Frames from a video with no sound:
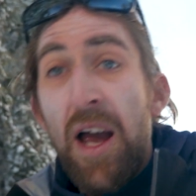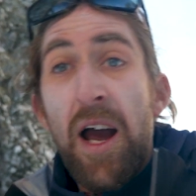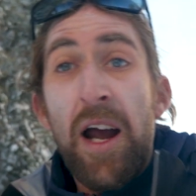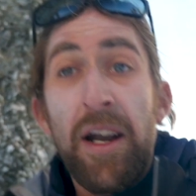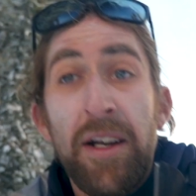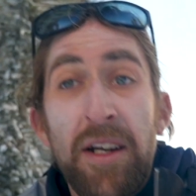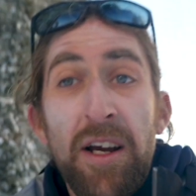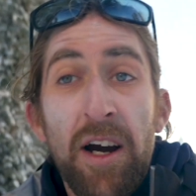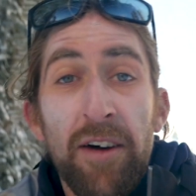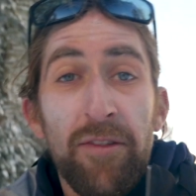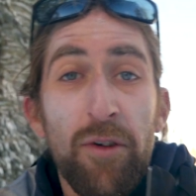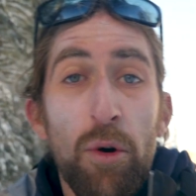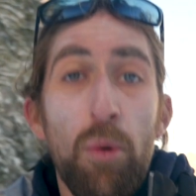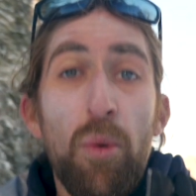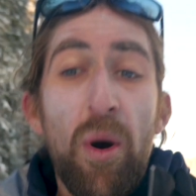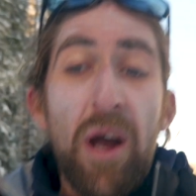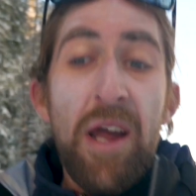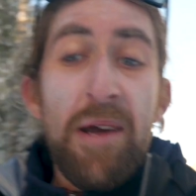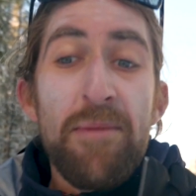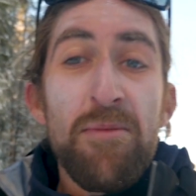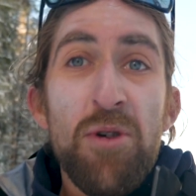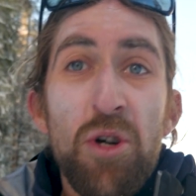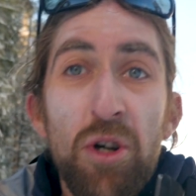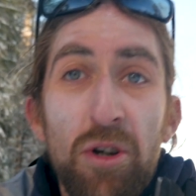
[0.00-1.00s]
and cover
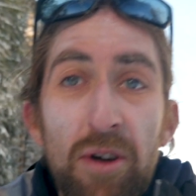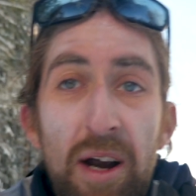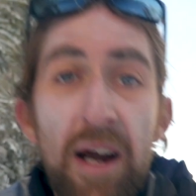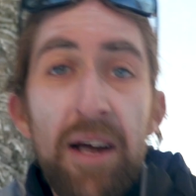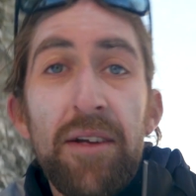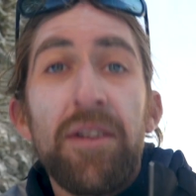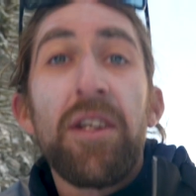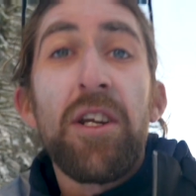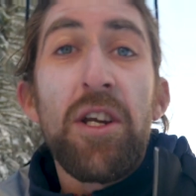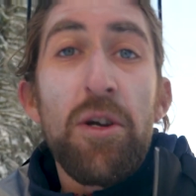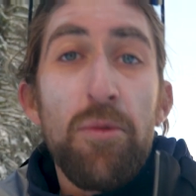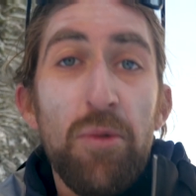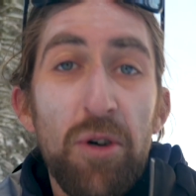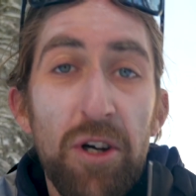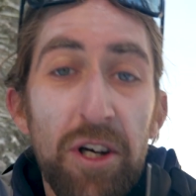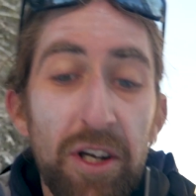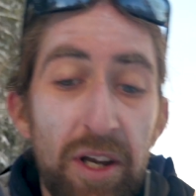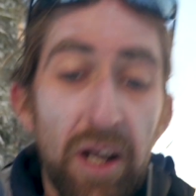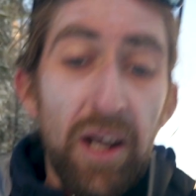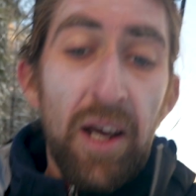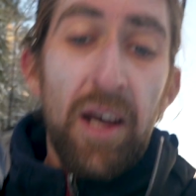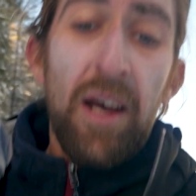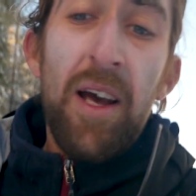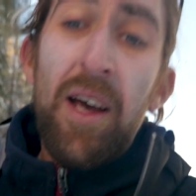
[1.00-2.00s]
way more ground than you
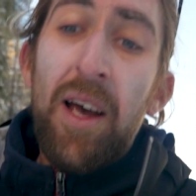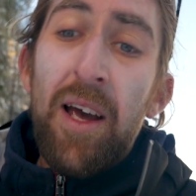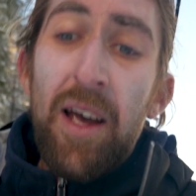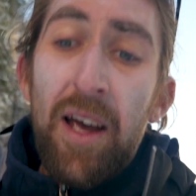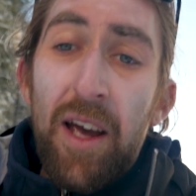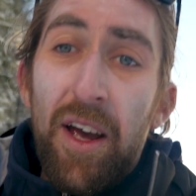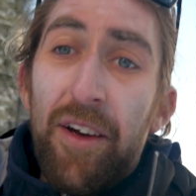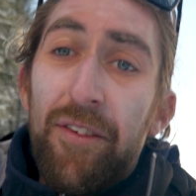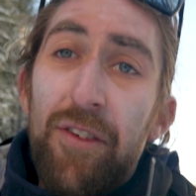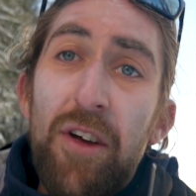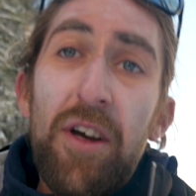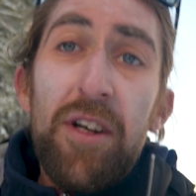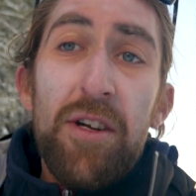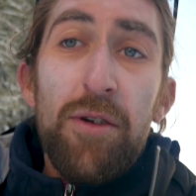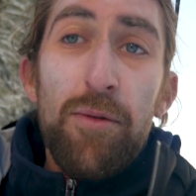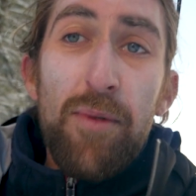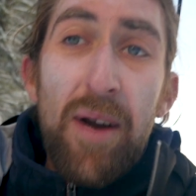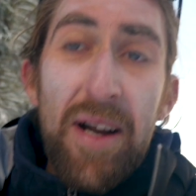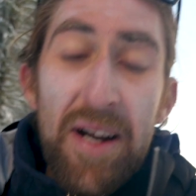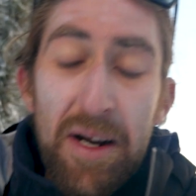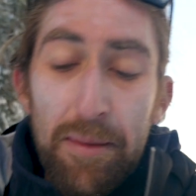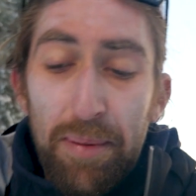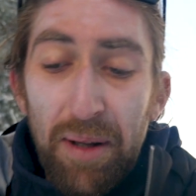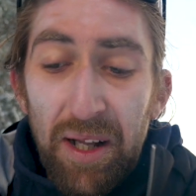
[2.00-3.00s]
would if you had to rent a